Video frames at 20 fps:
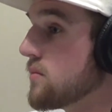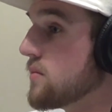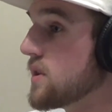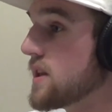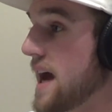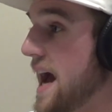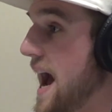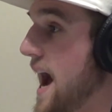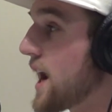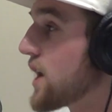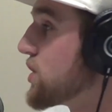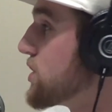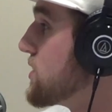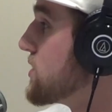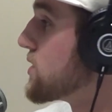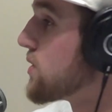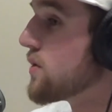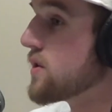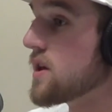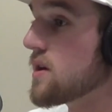the
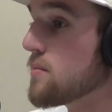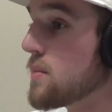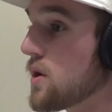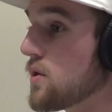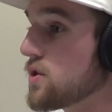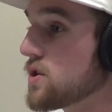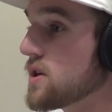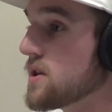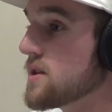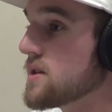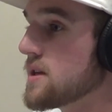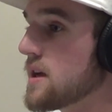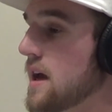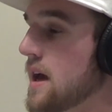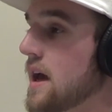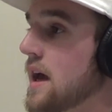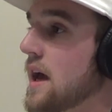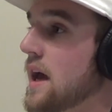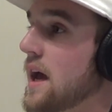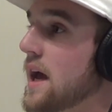actions or the emotions.
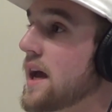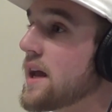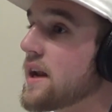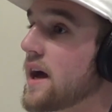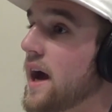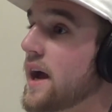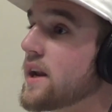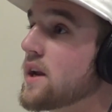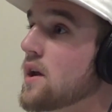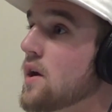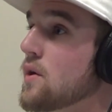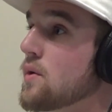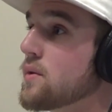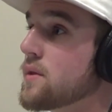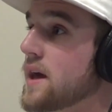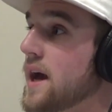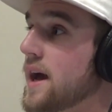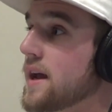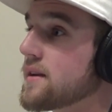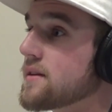And I know
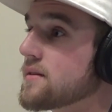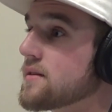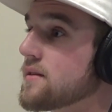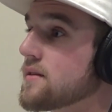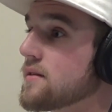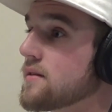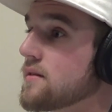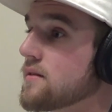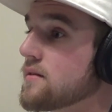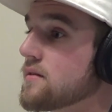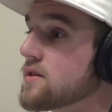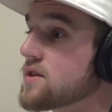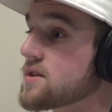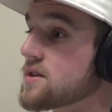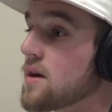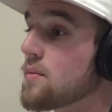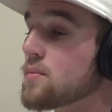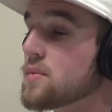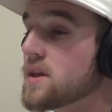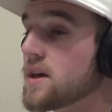that
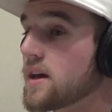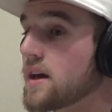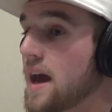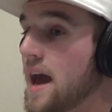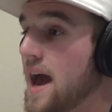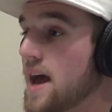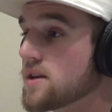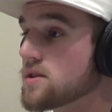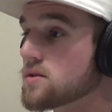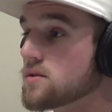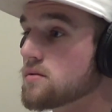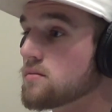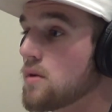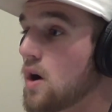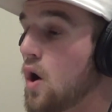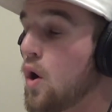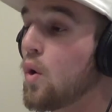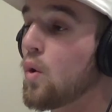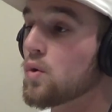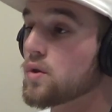something has a
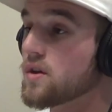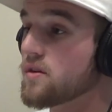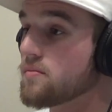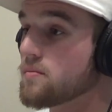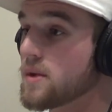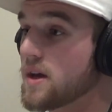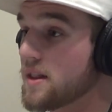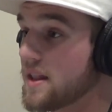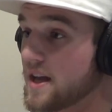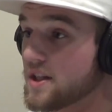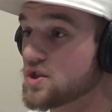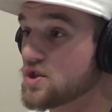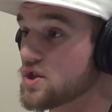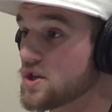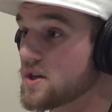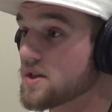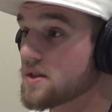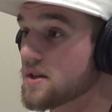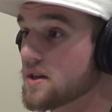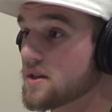hold of me, and that's
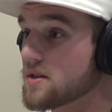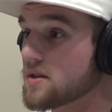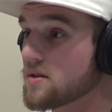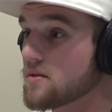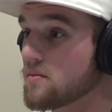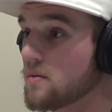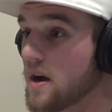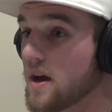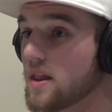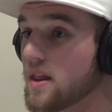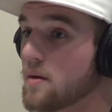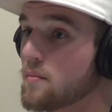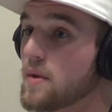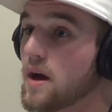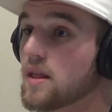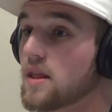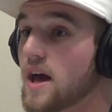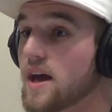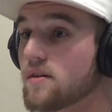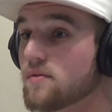Jesus, right? Like my
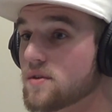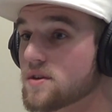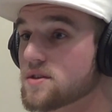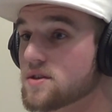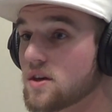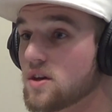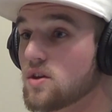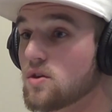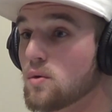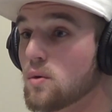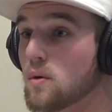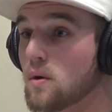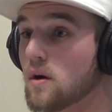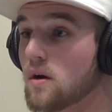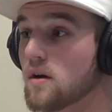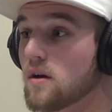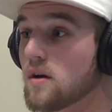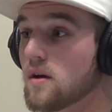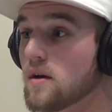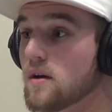life is secure.
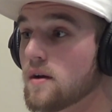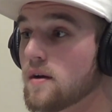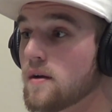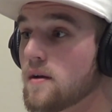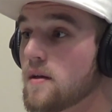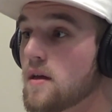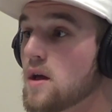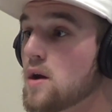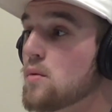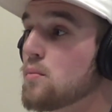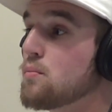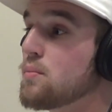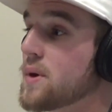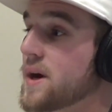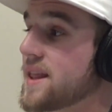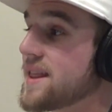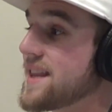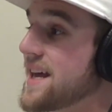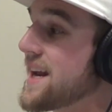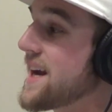
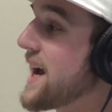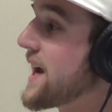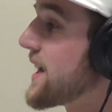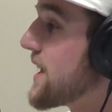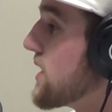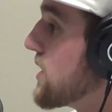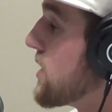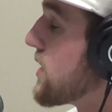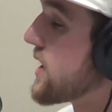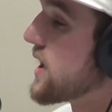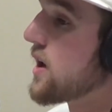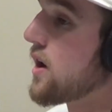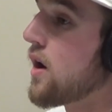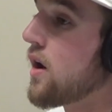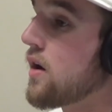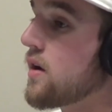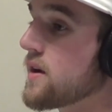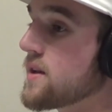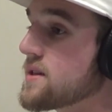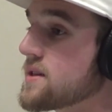But then I can look at
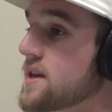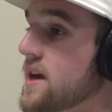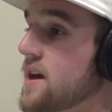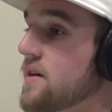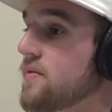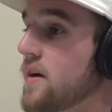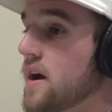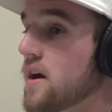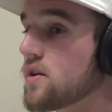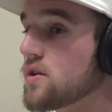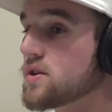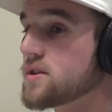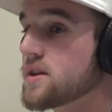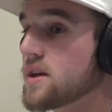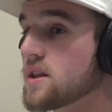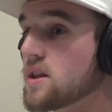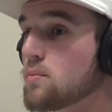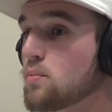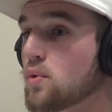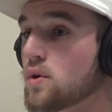her and say, if I
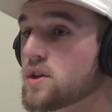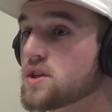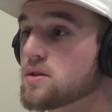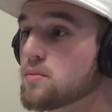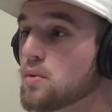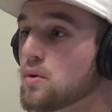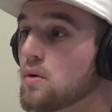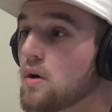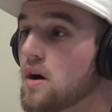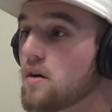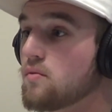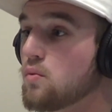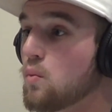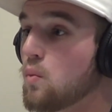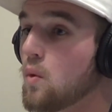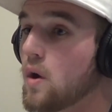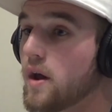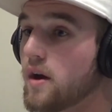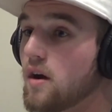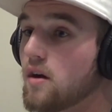understand the principle of
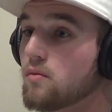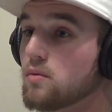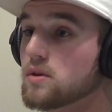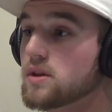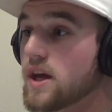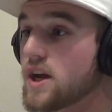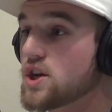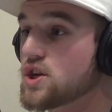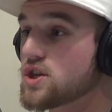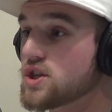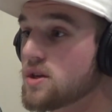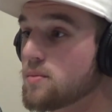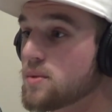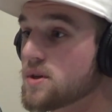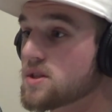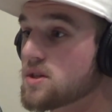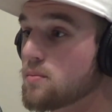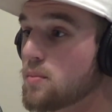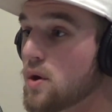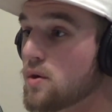what a relationship
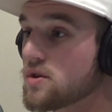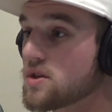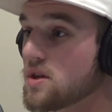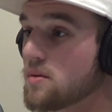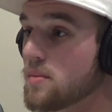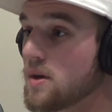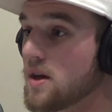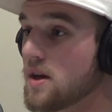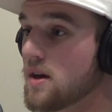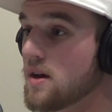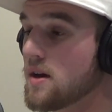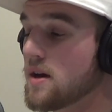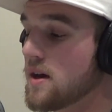is supposed to be,